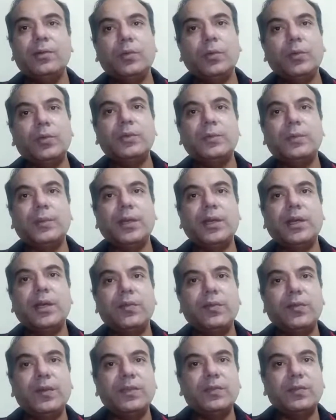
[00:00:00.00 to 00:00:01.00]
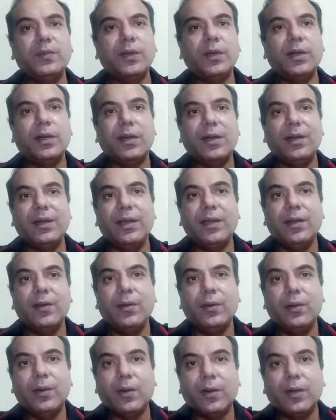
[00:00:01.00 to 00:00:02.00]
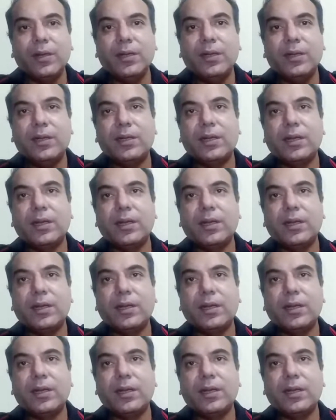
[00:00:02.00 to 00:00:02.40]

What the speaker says: those products which were earlier not,